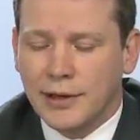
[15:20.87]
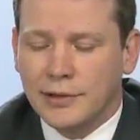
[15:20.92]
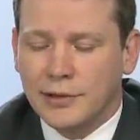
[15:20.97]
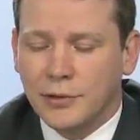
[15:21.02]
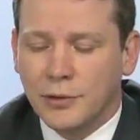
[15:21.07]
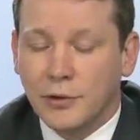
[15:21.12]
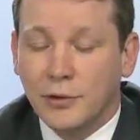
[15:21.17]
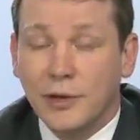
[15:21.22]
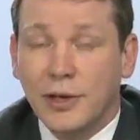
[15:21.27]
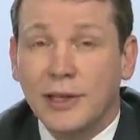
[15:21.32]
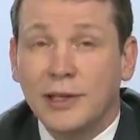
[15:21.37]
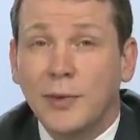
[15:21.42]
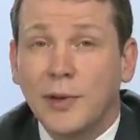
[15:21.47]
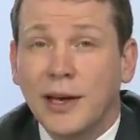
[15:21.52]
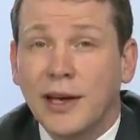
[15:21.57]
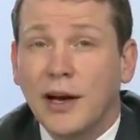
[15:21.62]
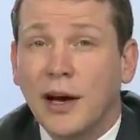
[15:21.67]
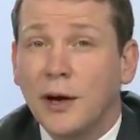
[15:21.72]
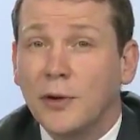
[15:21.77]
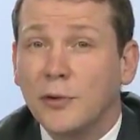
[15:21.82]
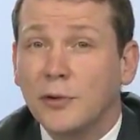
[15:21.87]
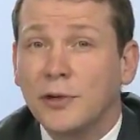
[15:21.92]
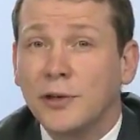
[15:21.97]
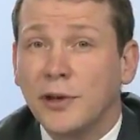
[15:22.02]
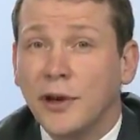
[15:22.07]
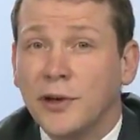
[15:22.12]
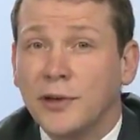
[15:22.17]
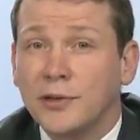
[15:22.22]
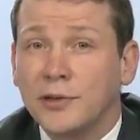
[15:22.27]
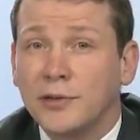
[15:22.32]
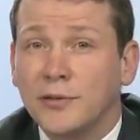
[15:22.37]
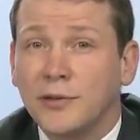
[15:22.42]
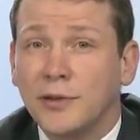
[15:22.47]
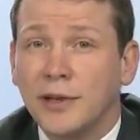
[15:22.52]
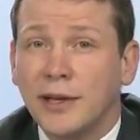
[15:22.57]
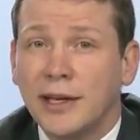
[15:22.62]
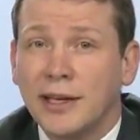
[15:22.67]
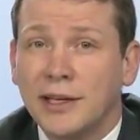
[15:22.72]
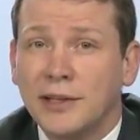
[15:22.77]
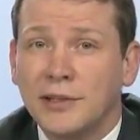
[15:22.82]
So you need to pay $100
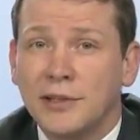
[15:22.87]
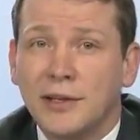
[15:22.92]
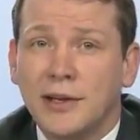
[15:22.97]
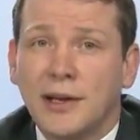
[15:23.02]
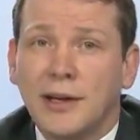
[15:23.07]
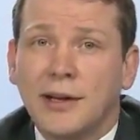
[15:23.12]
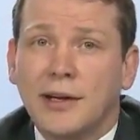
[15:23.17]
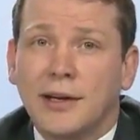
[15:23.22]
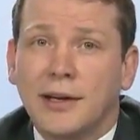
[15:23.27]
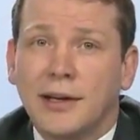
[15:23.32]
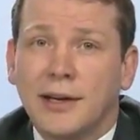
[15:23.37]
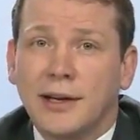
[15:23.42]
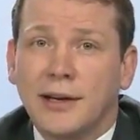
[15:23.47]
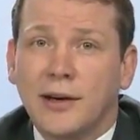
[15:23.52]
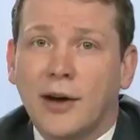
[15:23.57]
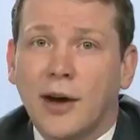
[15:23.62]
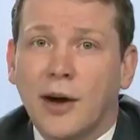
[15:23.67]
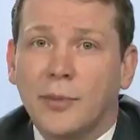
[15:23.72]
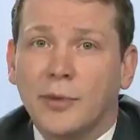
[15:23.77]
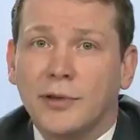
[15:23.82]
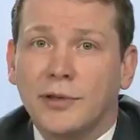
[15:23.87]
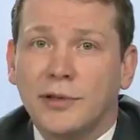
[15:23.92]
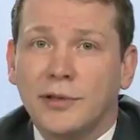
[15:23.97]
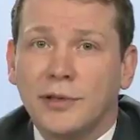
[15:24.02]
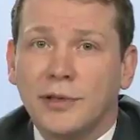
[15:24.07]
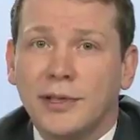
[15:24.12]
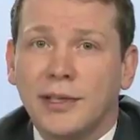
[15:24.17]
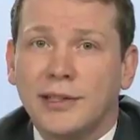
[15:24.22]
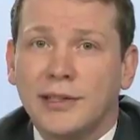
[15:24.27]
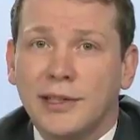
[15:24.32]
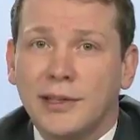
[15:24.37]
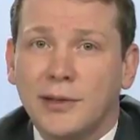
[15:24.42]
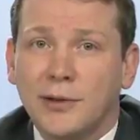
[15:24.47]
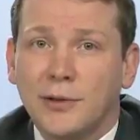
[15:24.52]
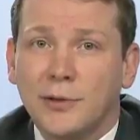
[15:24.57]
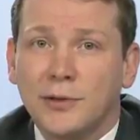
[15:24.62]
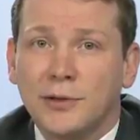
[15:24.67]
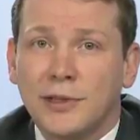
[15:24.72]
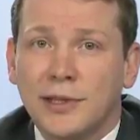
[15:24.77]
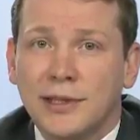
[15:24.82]
for each opportunity to
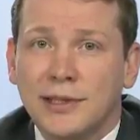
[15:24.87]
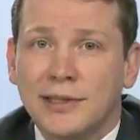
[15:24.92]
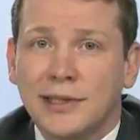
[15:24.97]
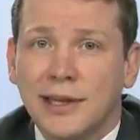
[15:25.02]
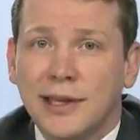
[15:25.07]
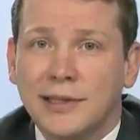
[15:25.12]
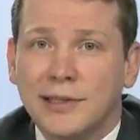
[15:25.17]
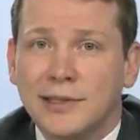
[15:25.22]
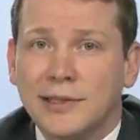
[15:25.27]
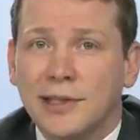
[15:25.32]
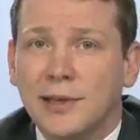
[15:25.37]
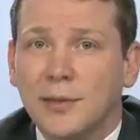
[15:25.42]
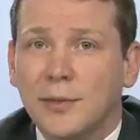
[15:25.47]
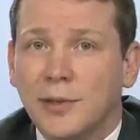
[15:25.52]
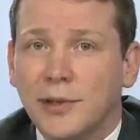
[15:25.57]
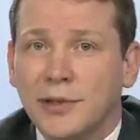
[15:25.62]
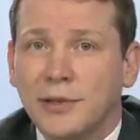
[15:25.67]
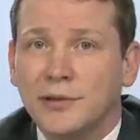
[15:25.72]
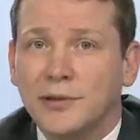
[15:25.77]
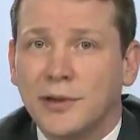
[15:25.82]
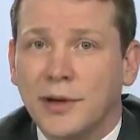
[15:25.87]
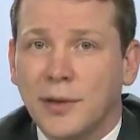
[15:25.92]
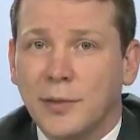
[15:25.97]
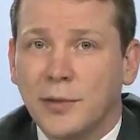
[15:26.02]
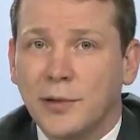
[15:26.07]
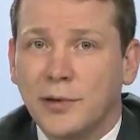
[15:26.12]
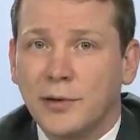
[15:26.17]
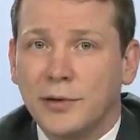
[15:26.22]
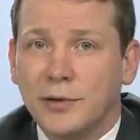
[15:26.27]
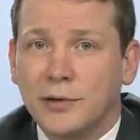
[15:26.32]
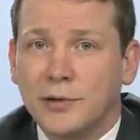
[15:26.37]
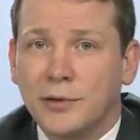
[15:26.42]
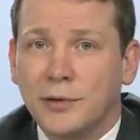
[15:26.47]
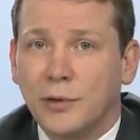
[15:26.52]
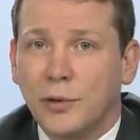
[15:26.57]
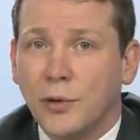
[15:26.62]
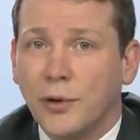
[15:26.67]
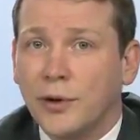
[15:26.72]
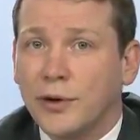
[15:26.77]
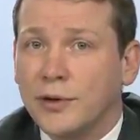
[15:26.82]
use this license and appeal tribunal. So
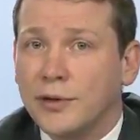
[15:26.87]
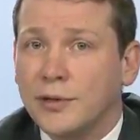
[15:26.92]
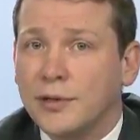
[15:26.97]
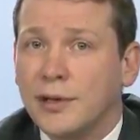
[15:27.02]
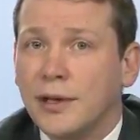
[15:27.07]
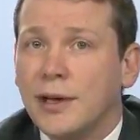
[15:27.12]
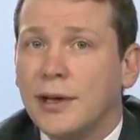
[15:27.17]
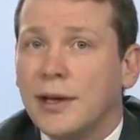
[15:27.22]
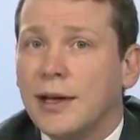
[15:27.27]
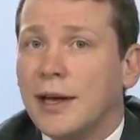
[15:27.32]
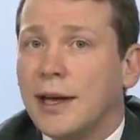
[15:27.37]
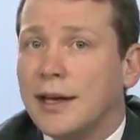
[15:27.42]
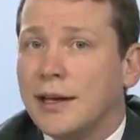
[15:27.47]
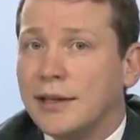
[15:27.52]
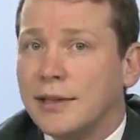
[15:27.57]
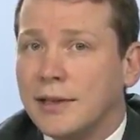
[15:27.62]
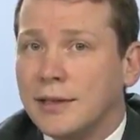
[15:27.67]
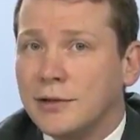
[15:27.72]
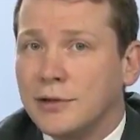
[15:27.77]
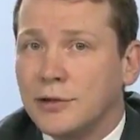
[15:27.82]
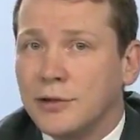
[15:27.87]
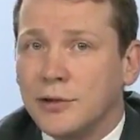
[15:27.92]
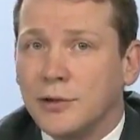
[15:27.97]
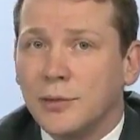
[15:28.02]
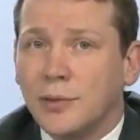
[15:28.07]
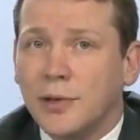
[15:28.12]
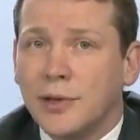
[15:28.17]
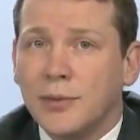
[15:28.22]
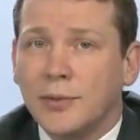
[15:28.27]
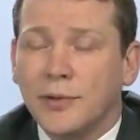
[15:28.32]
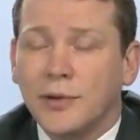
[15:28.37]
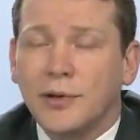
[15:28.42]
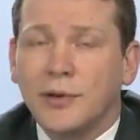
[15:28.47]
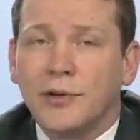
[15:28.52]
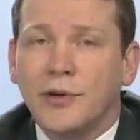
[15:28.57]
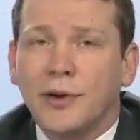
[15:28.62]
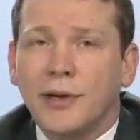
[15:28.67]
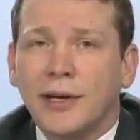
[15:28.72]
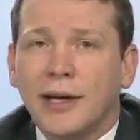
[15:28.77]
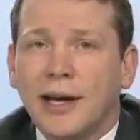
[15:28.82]
lawyers and insured people are
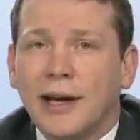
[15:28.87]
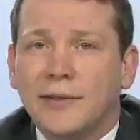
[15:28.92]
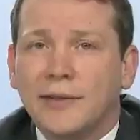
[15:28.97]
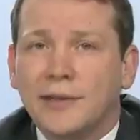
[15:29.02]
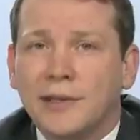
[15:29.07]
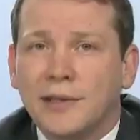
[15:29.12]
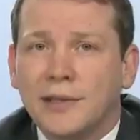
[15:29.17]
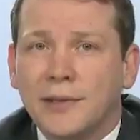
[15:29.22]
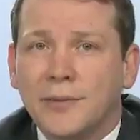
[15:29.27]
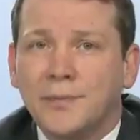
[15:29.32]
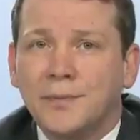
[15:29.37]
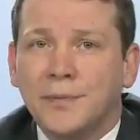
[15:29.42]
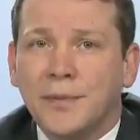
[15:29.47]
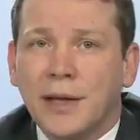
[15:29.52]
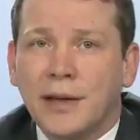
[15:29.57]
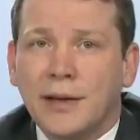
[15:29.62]
going to have to